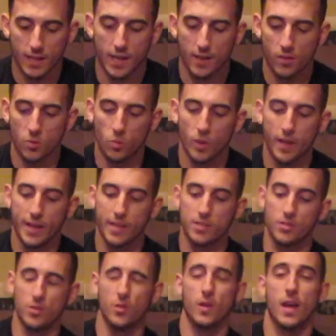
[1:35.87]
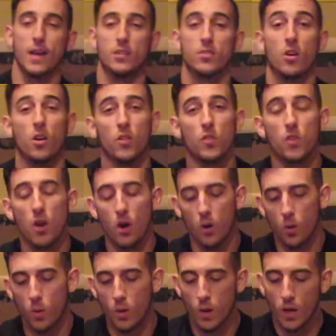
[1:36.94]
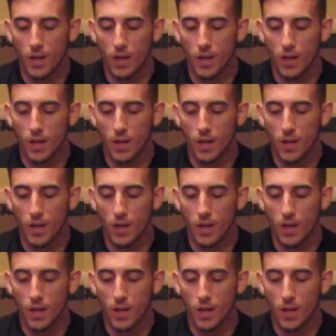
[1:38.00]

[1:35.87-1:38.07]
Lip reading: it out of the way so you guys all know,